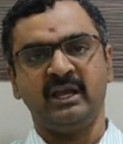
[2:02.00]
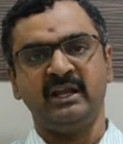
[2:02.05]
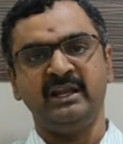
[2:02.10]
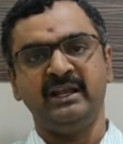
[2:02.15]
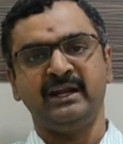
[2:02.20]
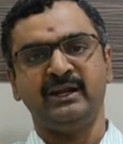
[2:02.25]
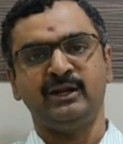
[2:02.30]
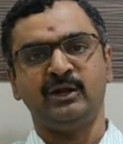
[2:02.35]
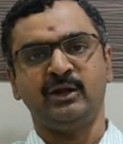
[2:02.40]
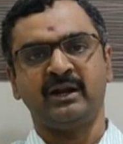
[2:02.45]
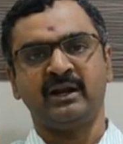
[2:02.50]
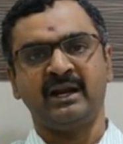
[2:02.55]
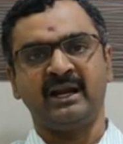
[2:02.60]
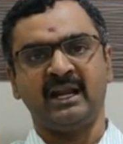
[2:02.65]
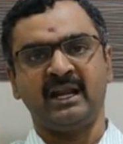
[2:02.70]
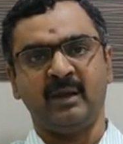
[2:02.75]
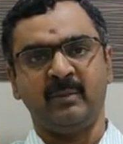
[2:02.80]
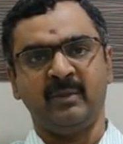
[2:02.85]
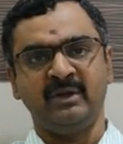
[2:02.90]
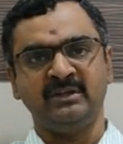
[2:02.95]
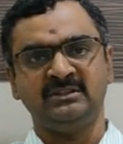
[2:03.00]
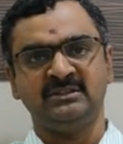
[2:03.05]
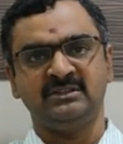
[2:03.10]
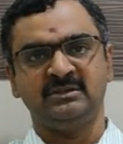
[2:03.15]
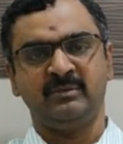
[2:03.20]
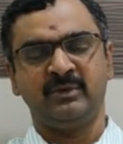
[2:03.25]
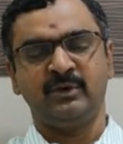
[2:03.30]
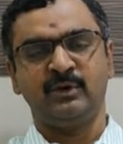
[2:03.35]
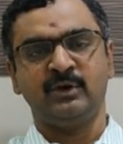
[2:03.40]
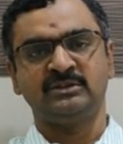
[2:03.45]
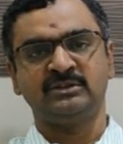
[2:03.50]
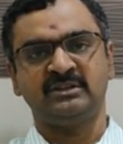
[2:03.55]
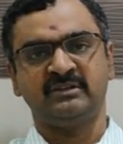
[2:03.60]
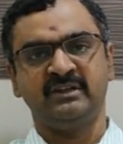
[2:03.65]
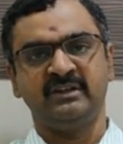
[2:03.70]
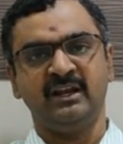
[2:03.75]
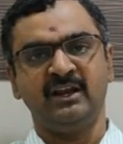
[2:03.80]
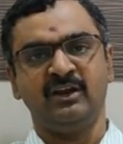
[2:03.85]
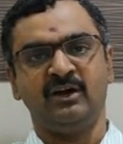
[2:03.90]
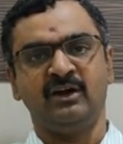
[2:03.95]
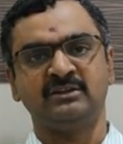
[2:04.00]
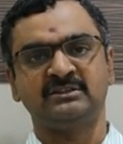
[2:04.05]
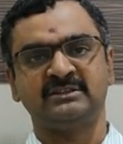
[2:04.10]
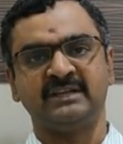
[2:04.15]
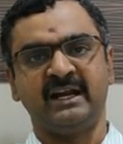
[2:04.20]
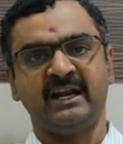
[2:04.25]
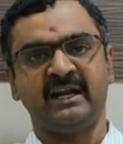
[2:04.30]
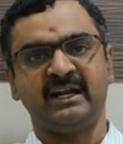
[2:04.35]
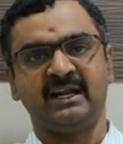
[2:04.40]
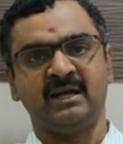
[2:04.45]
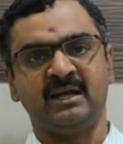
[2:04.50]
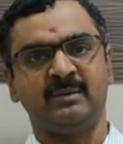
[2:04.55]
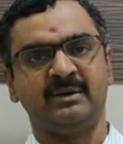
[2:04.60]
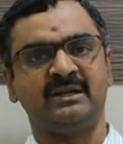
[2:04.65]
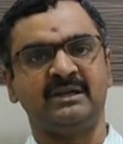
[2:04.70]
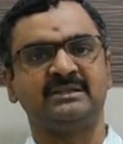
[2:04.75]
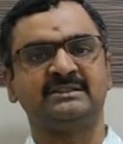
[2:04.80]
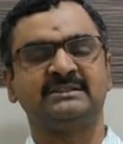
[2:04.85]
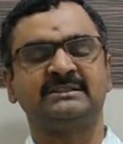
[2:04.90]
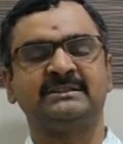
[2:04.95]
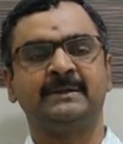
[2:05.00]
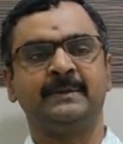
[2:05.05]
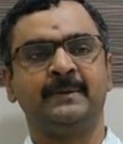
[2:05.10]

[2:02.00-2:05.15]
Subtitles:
any end organ damage because of their long-standing diabetes.